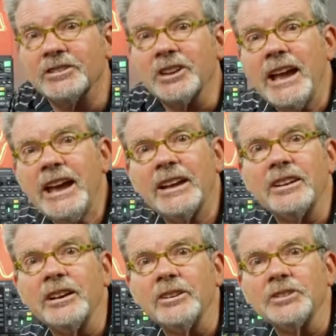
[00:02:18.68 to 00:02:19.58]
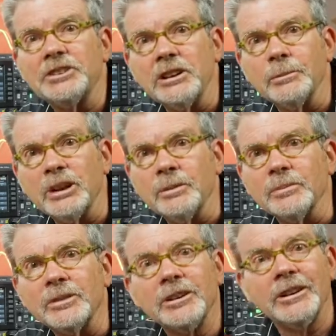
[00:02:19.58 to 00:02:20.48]
is a handheld DMM,
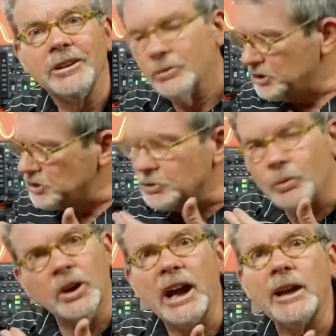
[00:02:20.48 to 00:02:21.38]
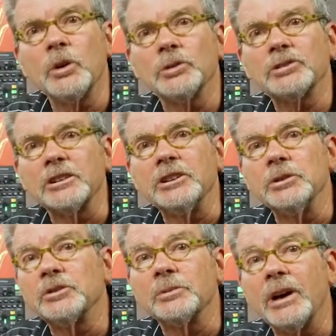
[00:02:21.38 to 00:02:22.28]
which is what I mostly
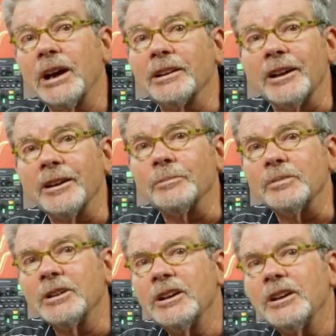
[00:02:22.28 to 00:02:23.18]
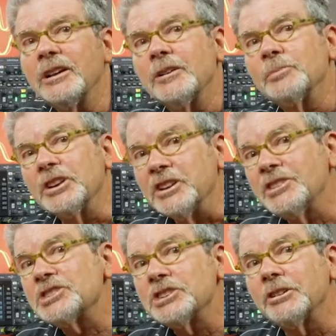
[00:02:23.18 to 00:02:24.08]
use in my lab. But
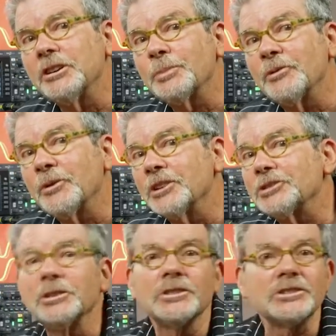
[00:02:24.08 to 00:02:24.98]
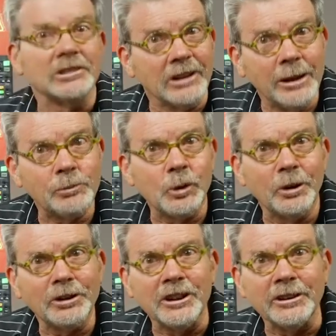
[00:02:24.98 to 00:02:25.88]
engineering professors and lab
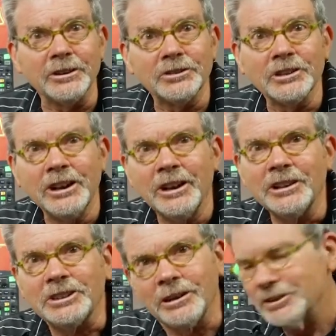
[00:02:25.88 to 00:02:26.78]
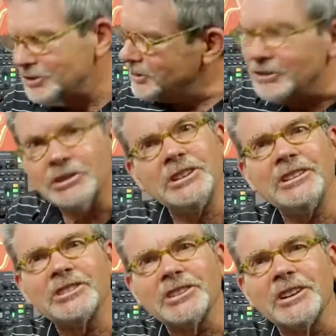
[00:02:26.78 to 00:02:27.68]
coordinators tell us that
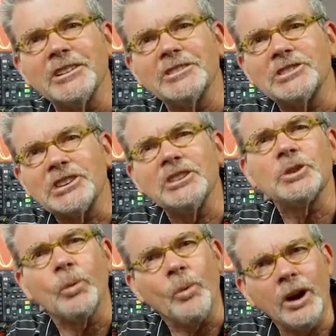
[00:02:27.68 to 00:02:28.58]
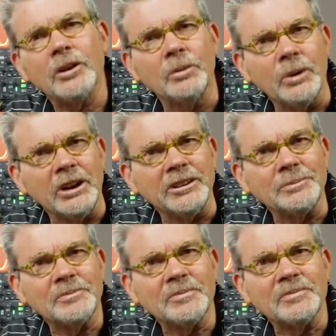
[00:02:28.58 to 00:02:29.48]
these things tend to walk away.
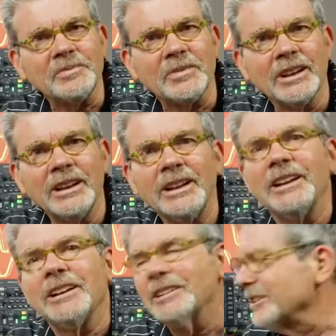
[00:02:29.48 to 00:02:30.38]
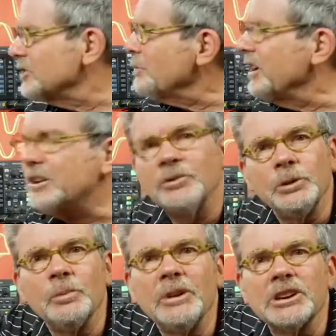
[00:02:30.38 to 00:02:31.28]
Let's make a
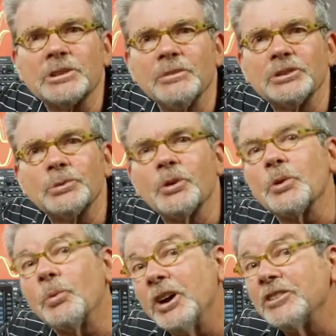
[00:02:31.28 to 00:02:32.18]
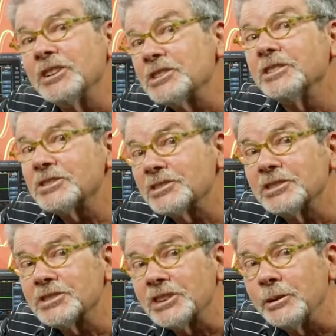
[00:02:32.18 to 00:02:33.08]
few measurements with the one that tends
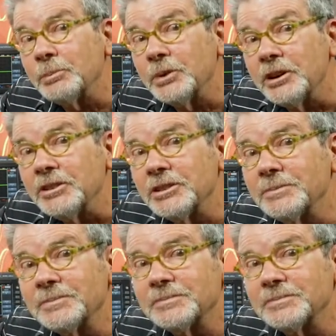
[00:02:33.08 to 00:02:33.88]
to stay put.